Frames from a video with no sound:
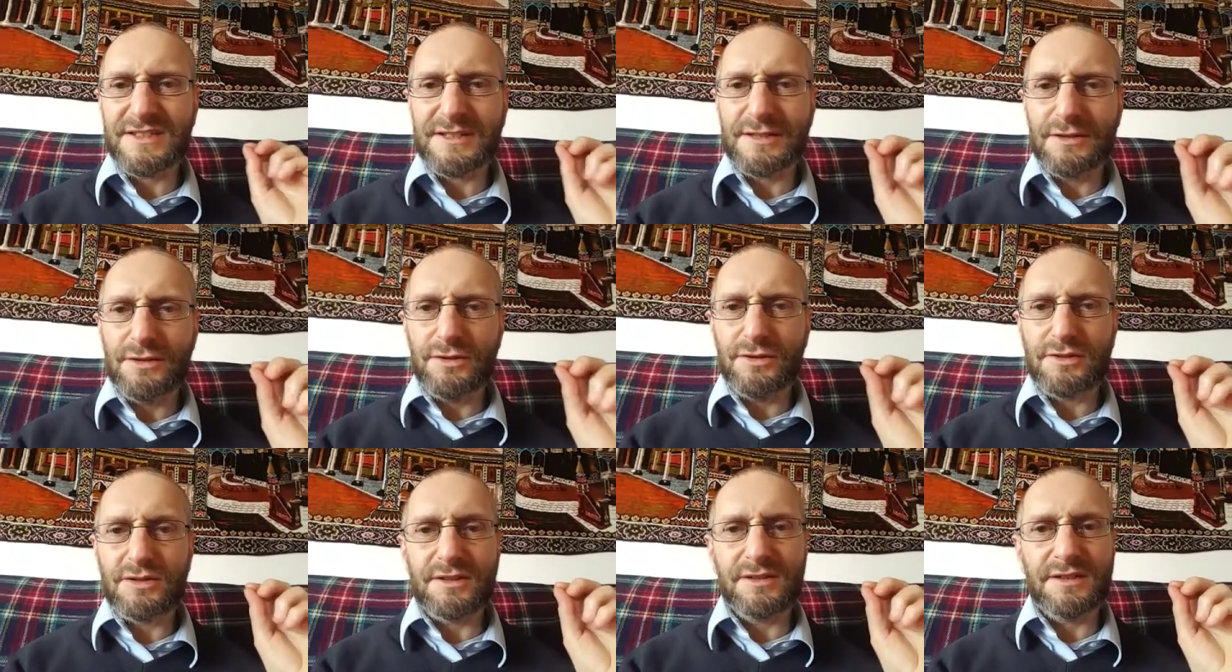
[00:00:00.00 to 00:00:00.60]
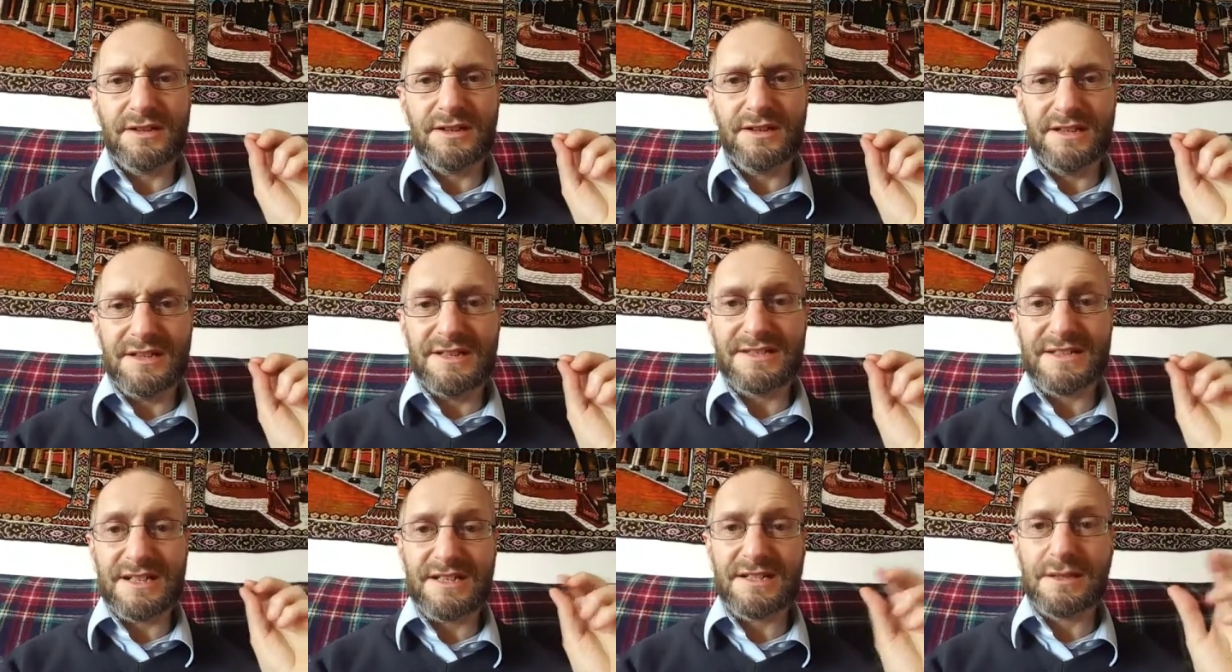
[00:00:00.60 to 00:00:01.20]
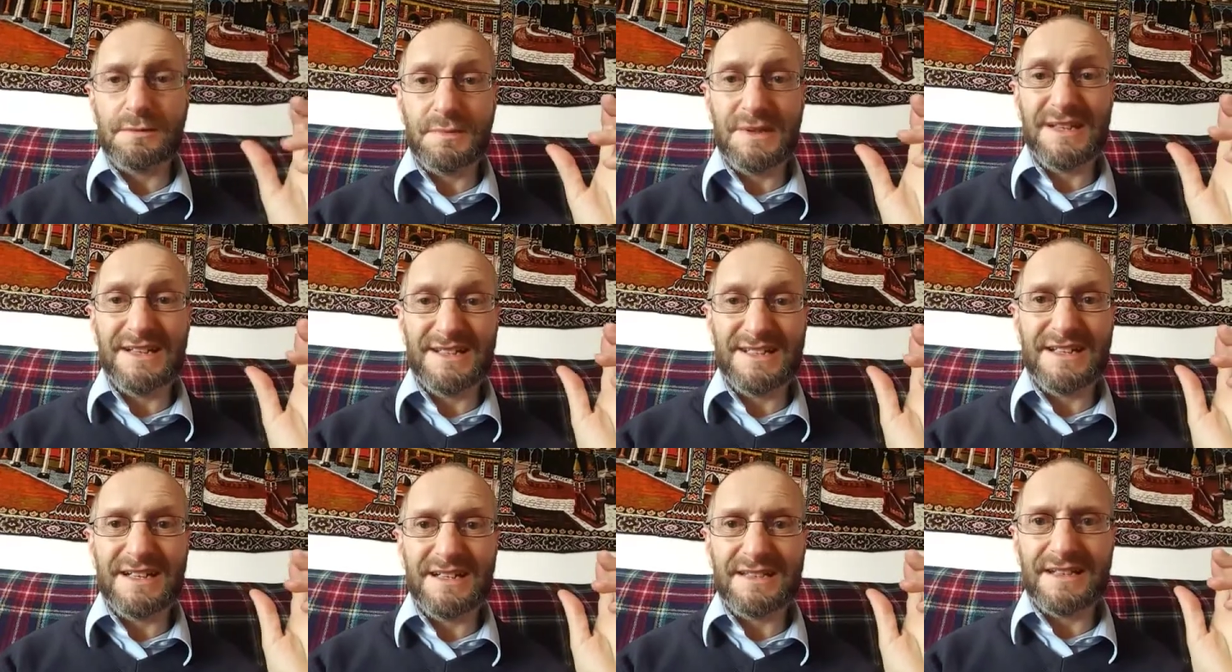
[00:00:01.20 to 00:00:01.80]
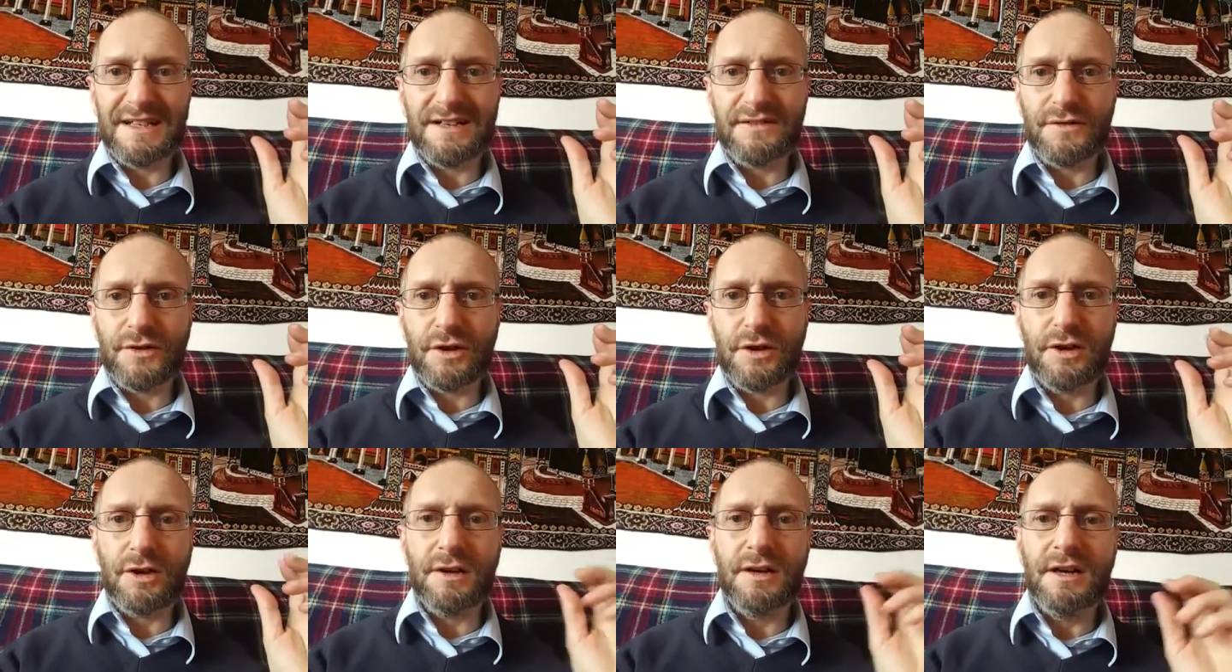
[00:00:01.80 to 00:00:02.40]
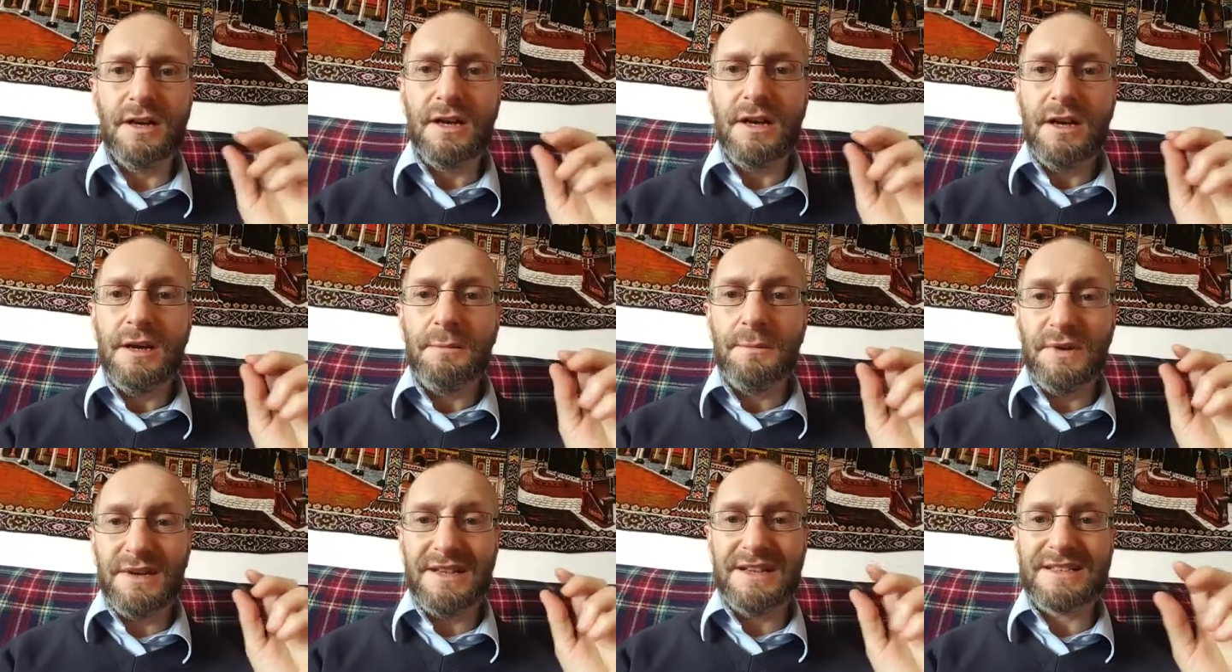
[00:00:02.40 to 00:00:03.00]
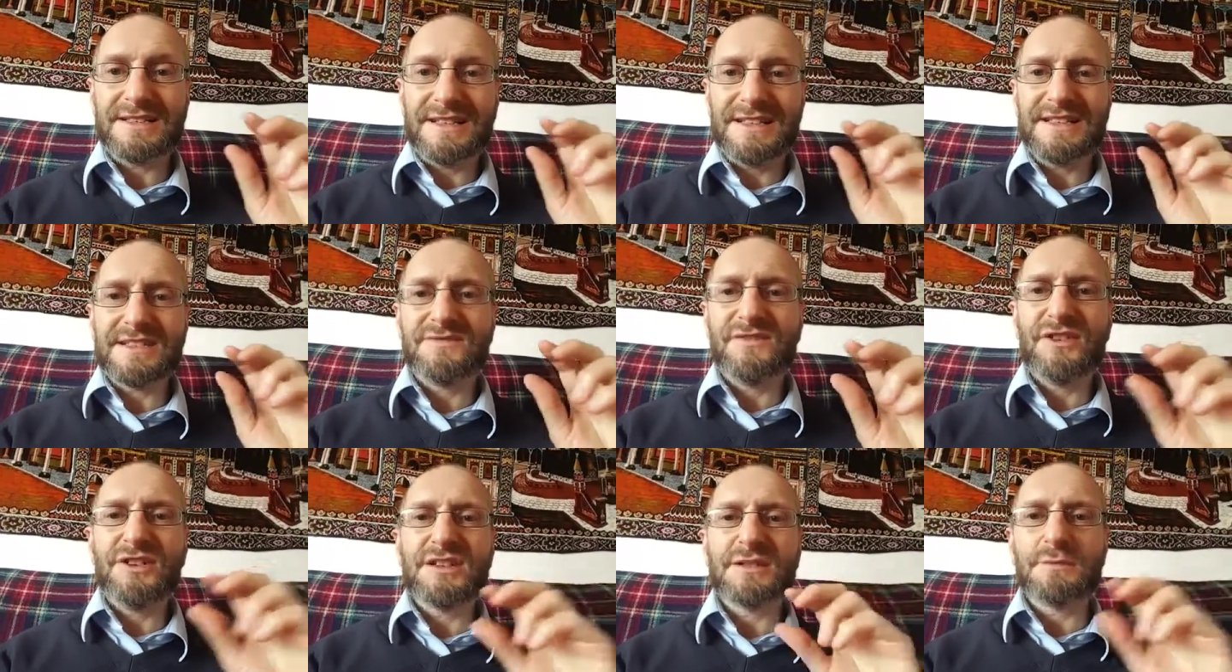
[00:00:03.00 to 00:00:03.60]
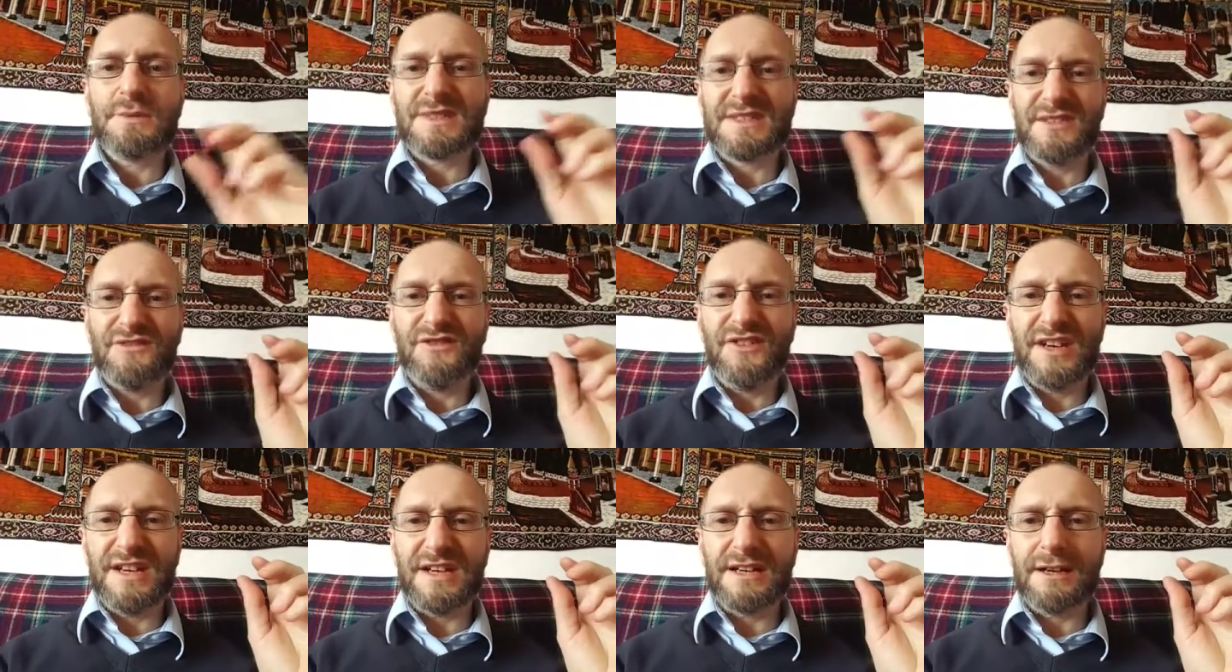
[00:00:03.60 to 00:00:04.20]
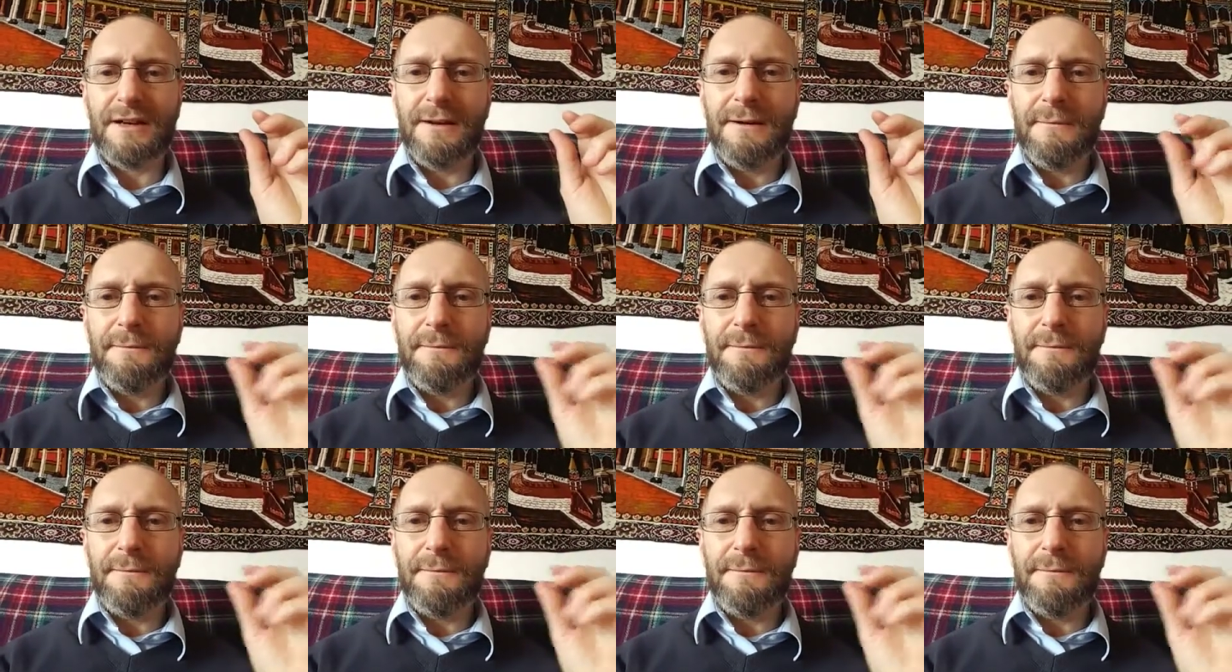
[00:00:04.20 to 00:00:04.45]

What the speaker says: the notion that it is actually PDA that I've got, but it's very specific.